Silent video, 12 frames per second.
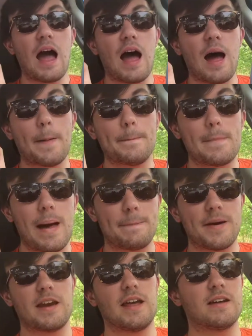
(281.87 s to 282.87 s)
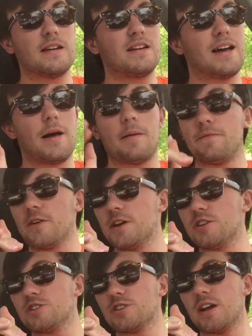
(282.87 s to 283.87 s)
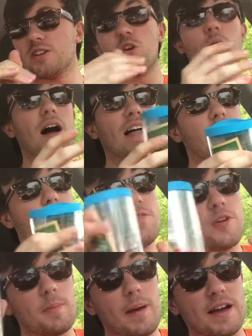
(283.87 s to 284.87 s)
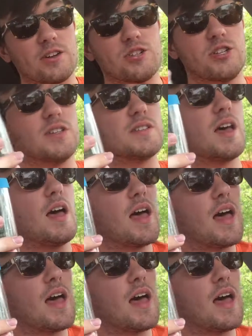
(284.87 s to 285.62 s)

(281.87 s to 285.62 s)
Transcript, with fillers: um, at Panera, I'm very strange. Well, I love their mac and cheese.